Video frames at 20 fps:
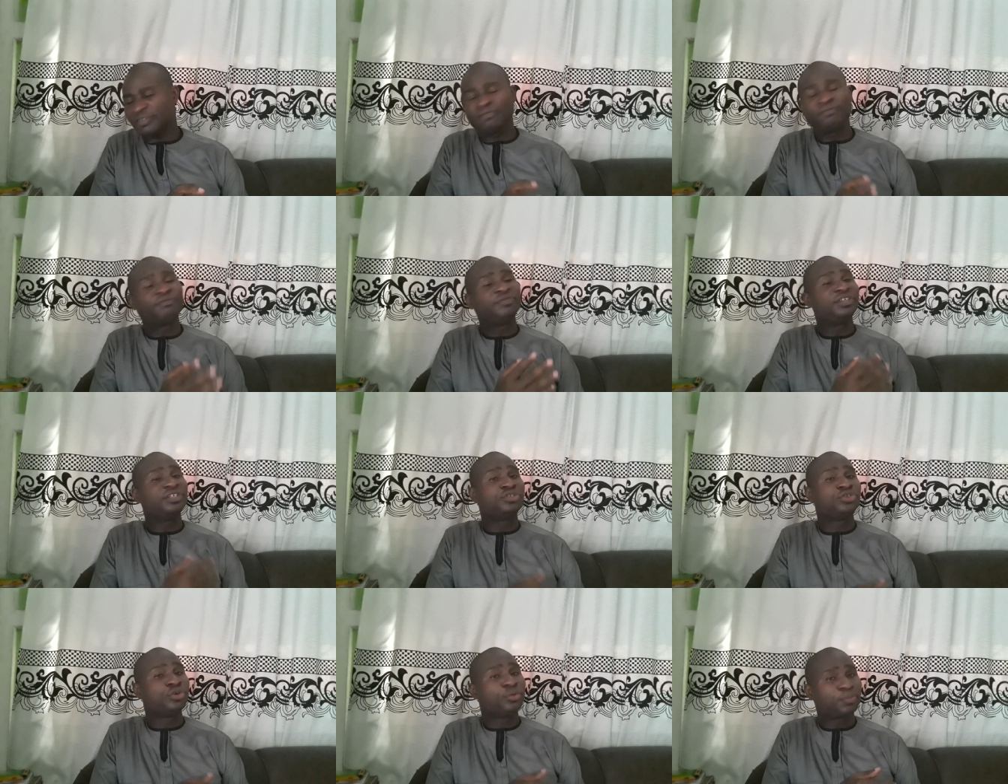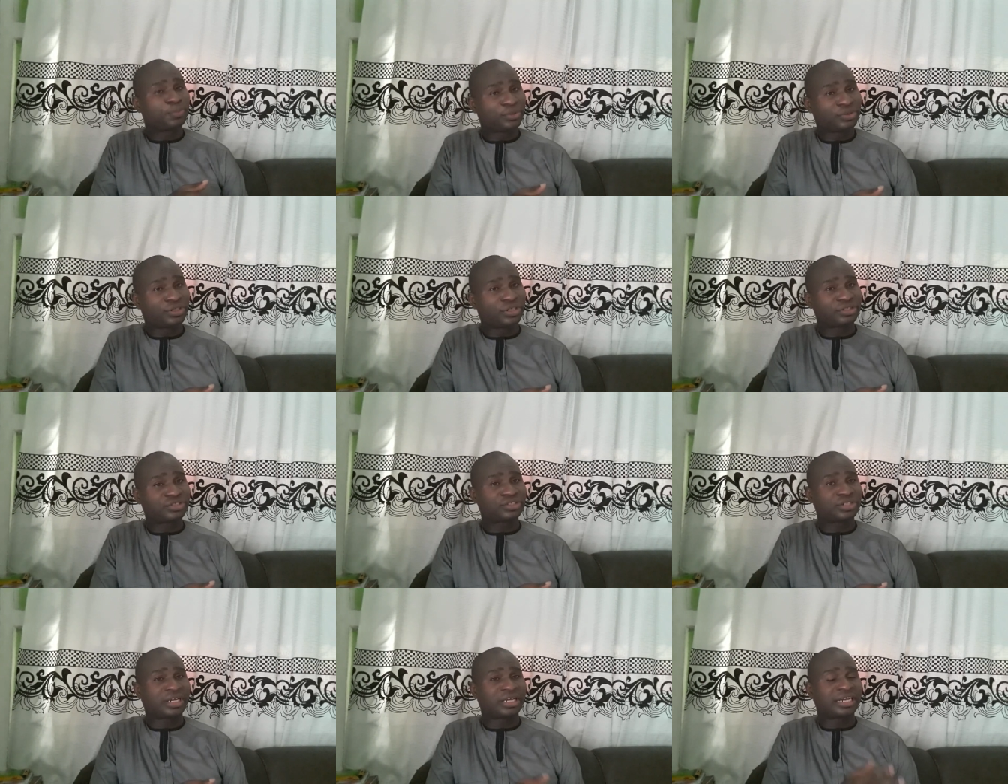video
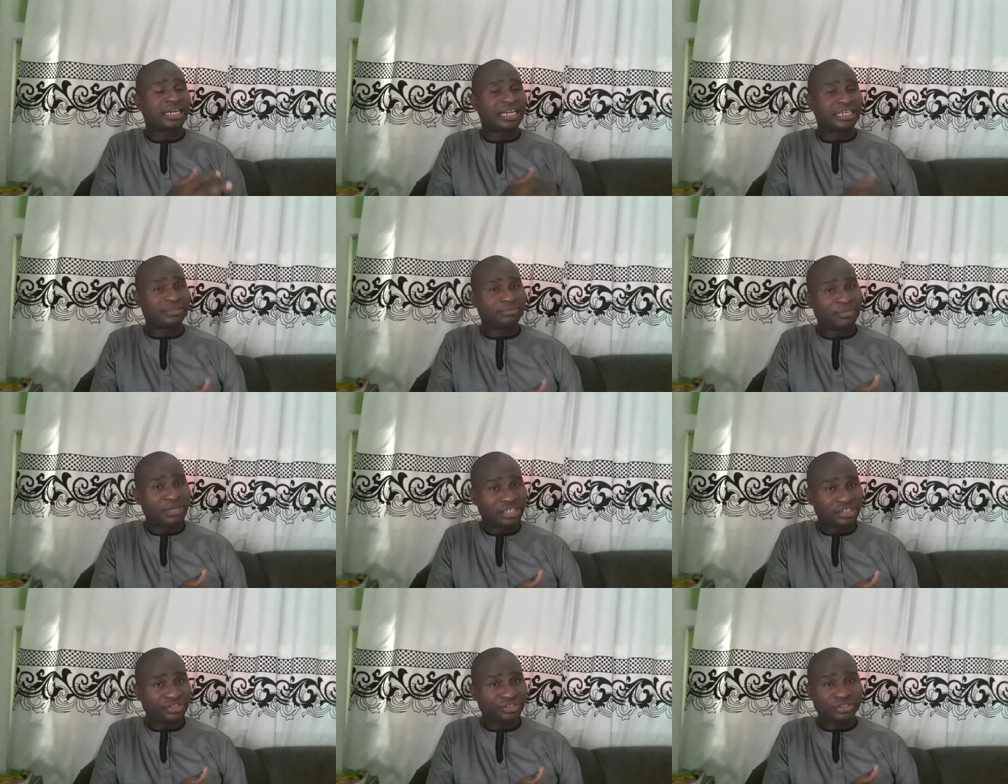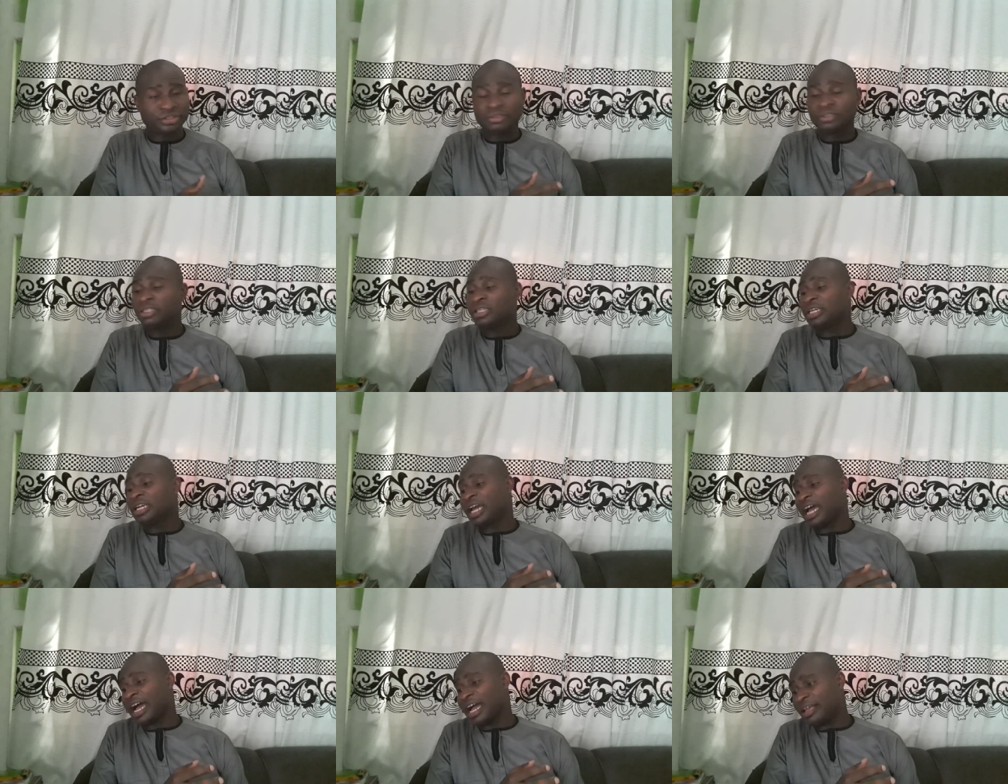production and animation.
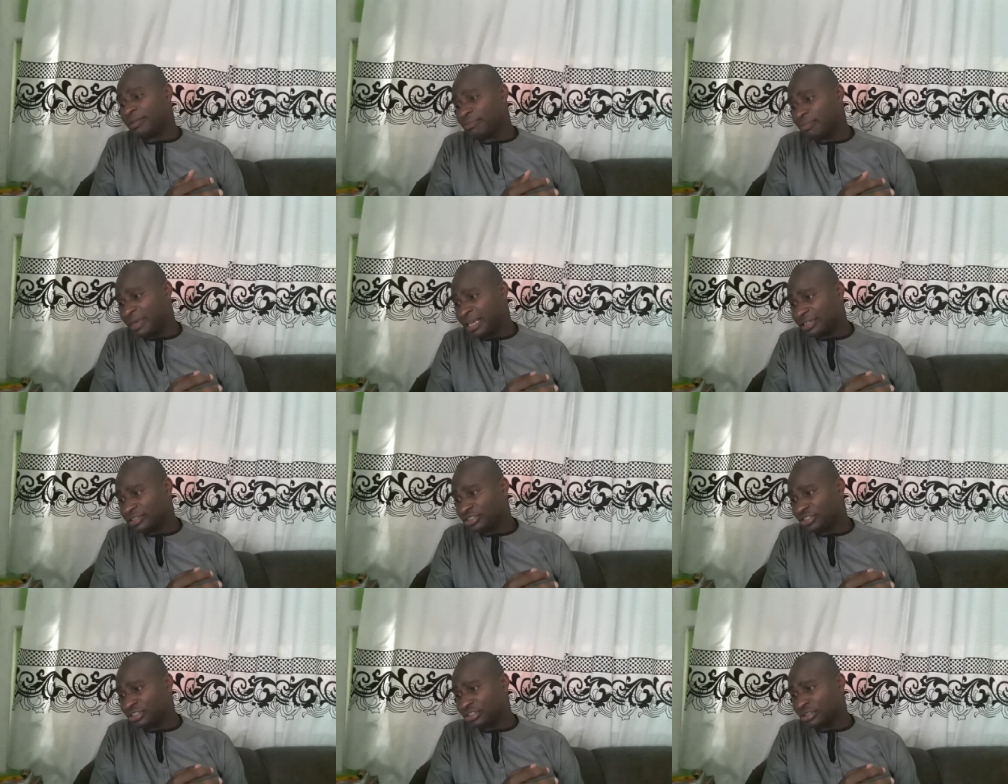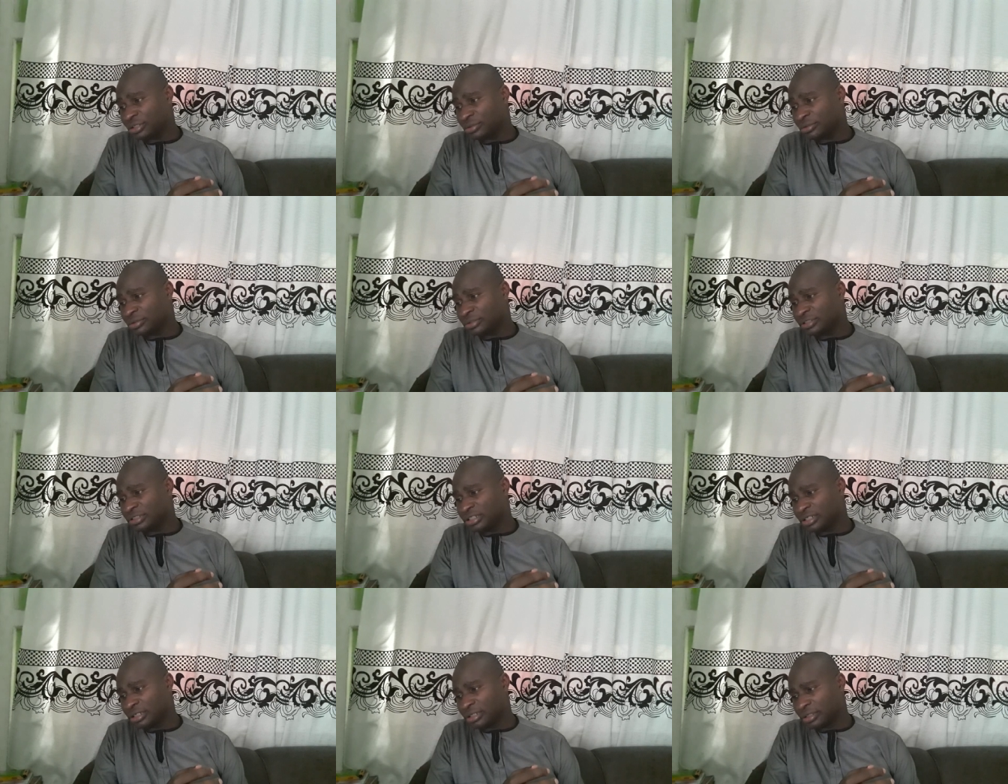I
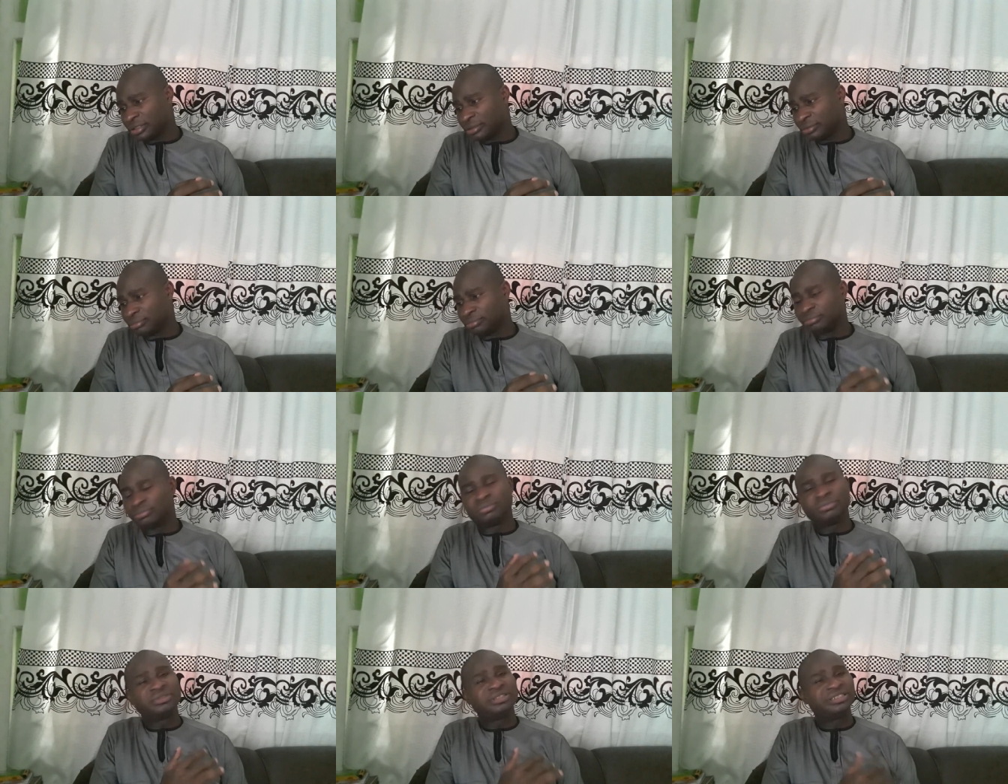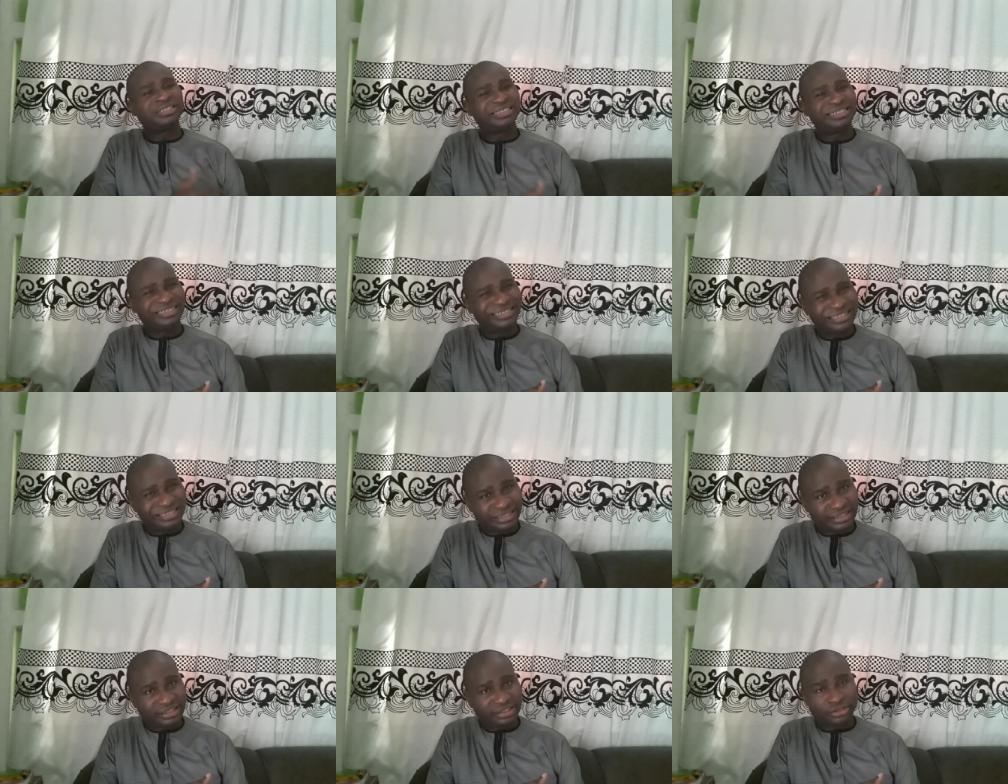mentioned um,
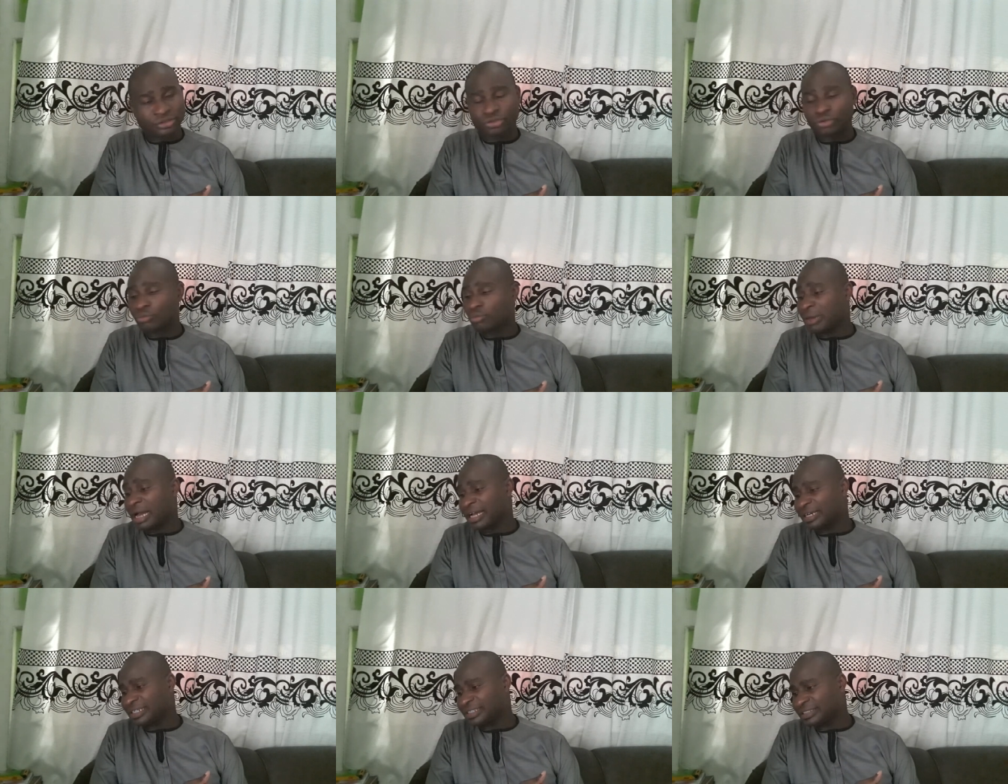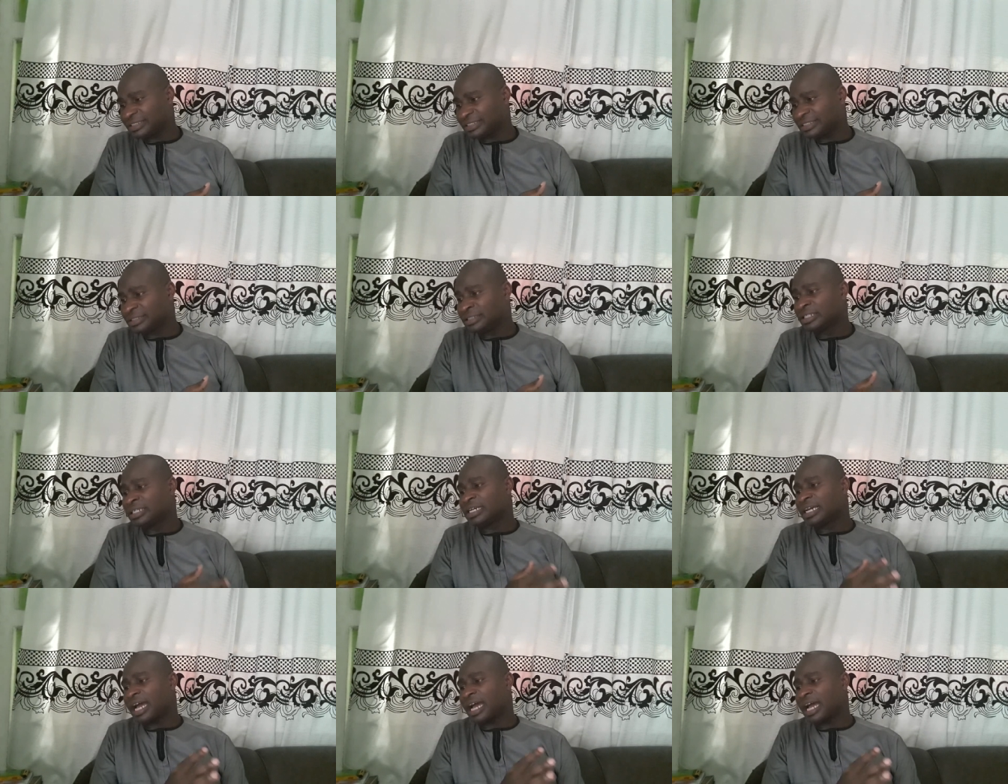digital marketing.